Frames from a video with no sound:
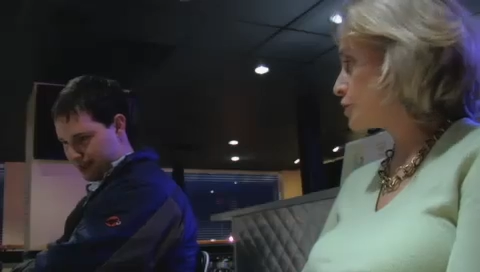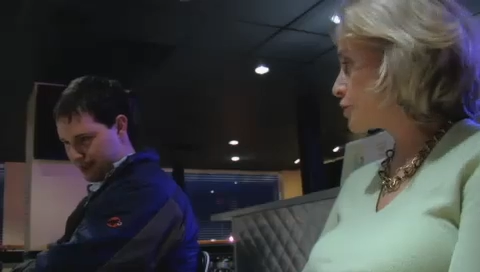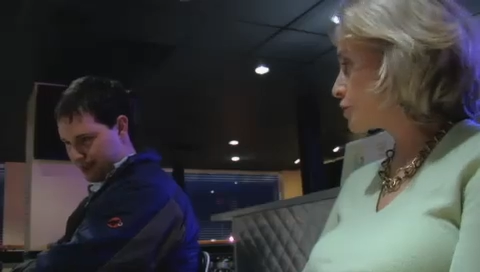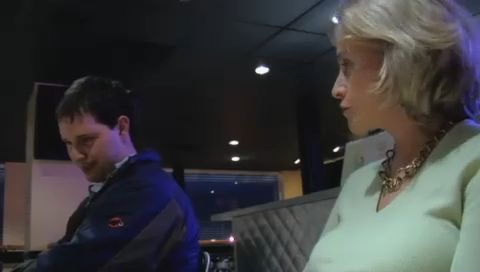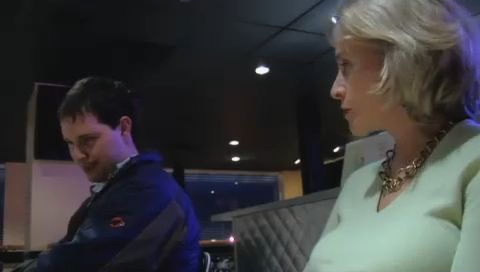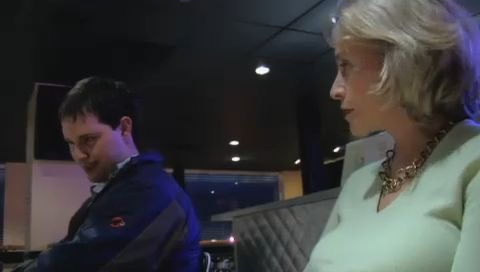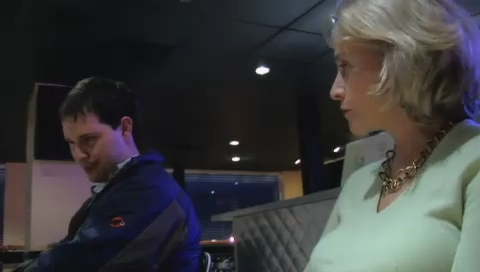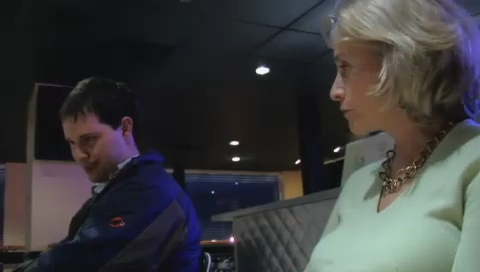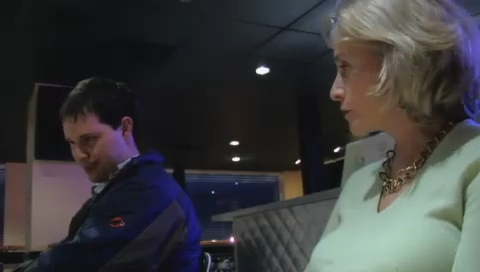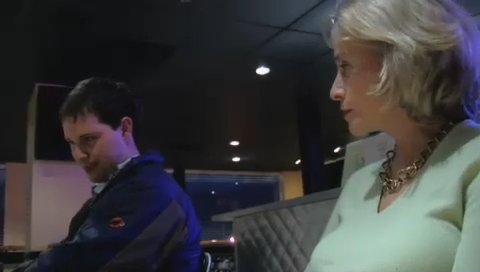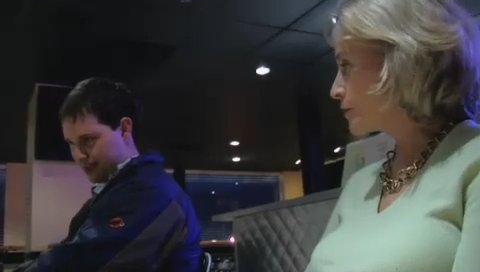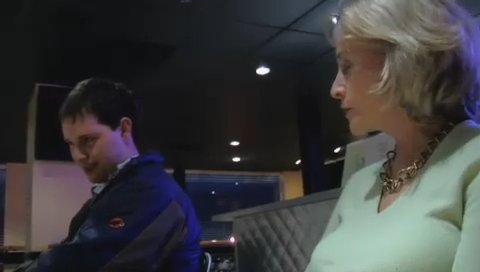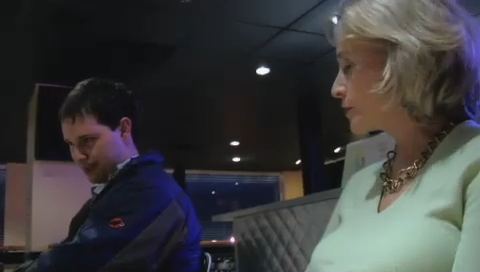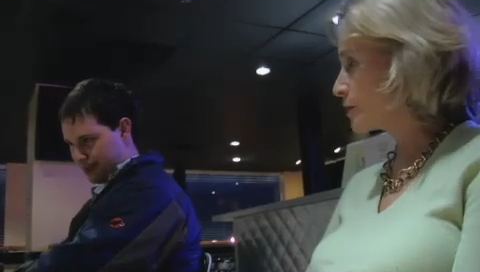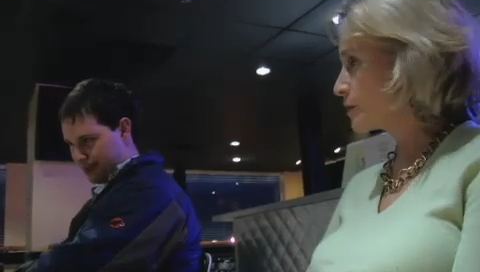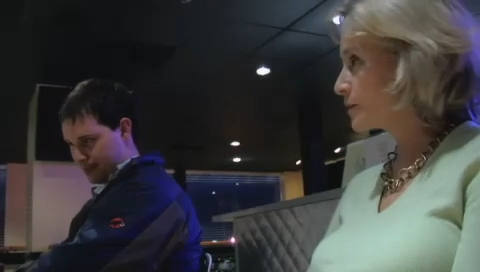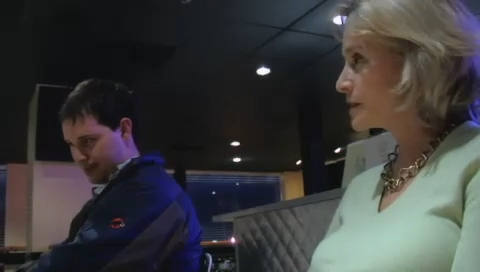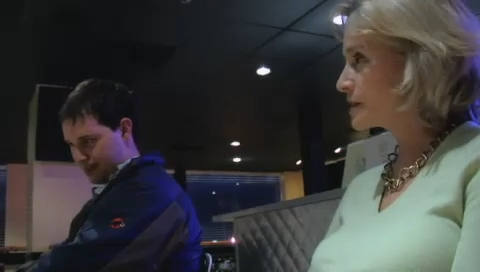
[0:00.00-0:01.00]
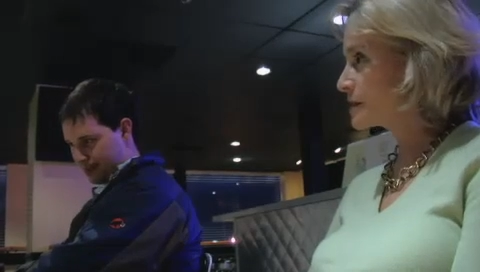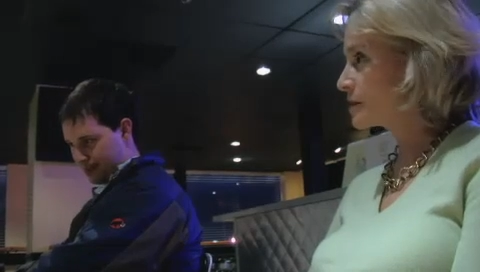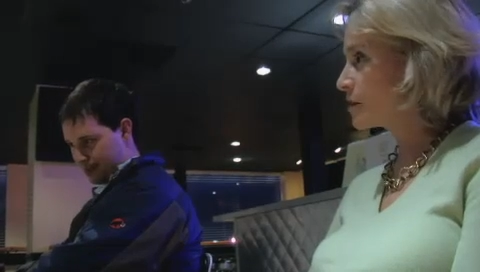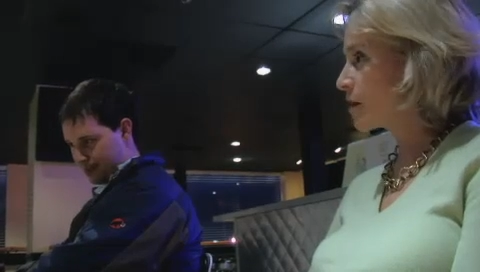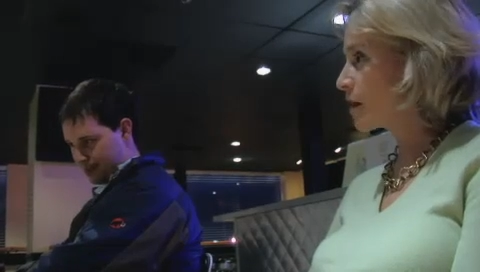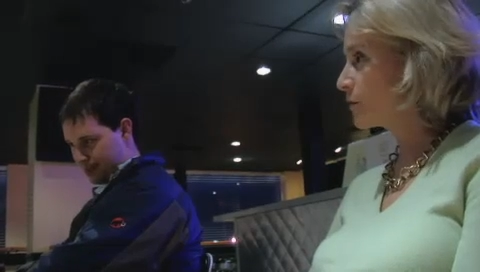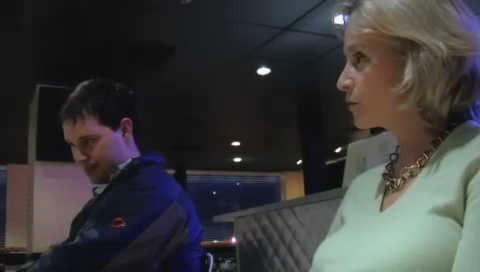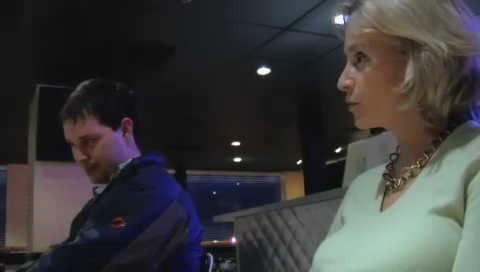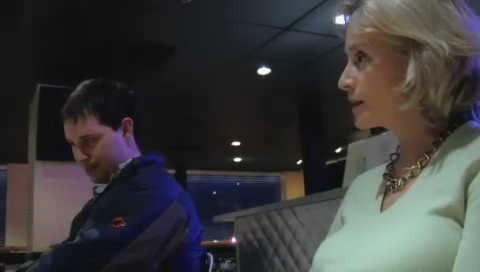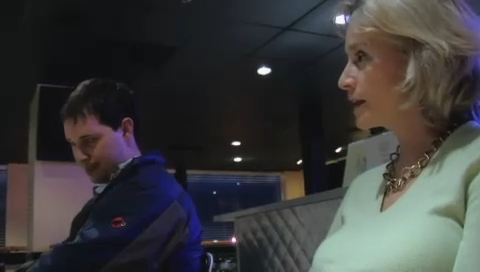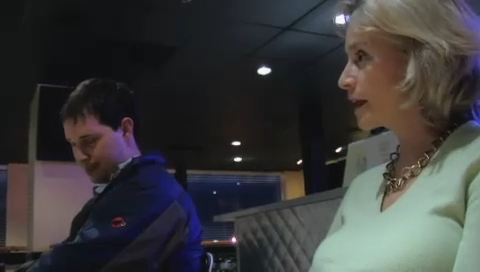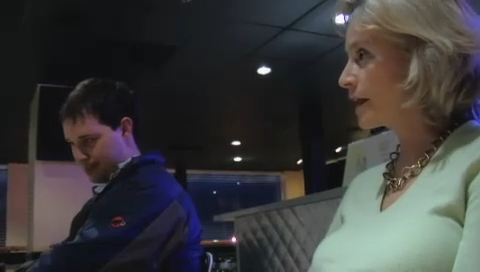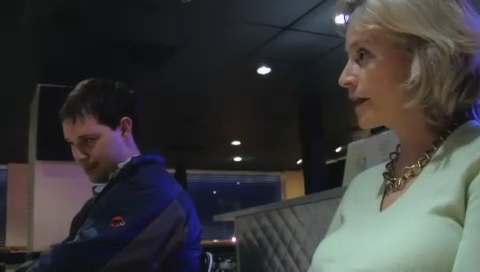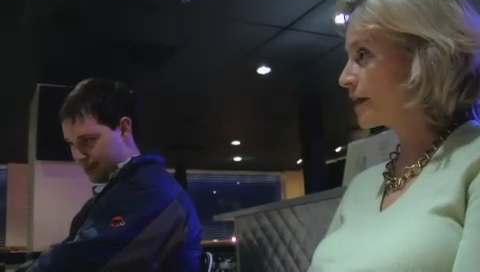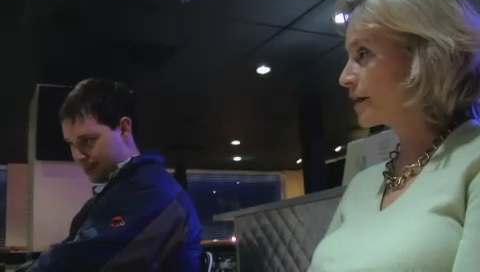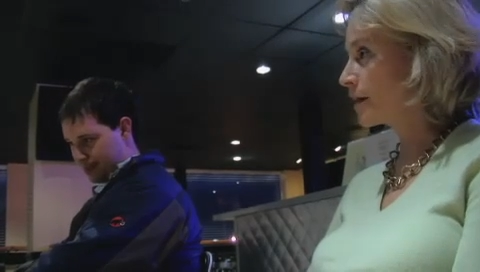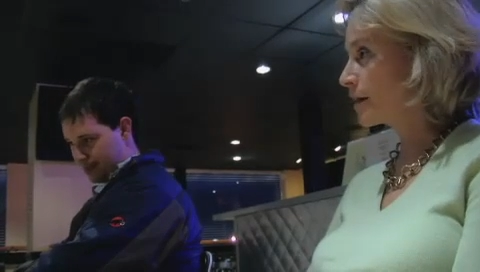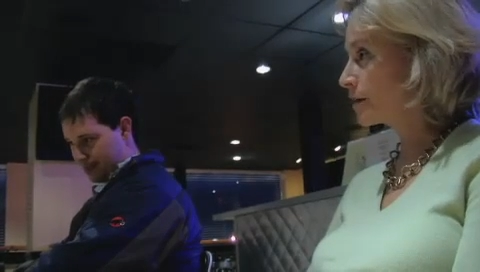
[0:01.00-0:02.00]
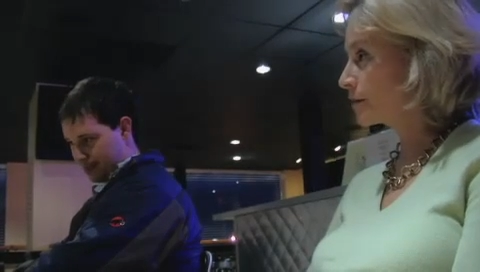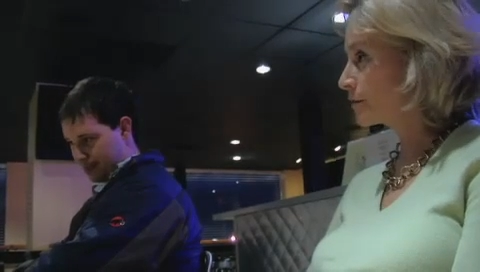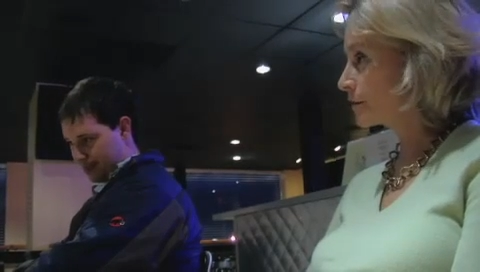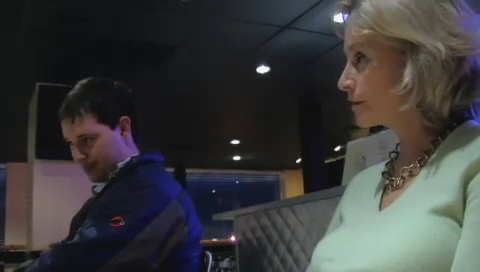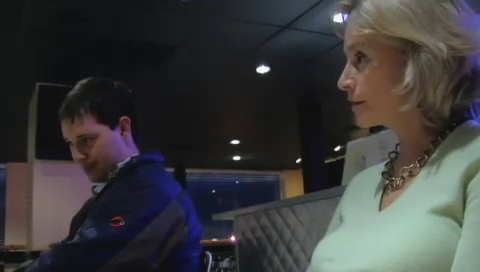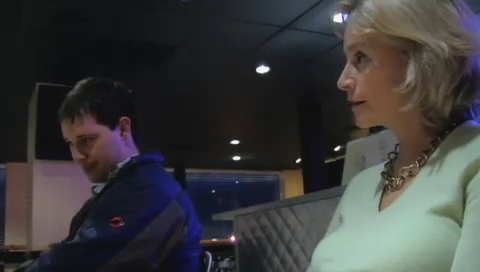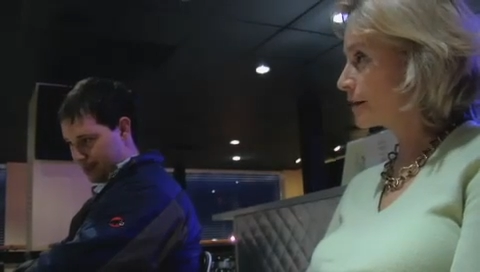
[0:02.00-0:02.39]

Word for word: just trying to rebuild the best life we can.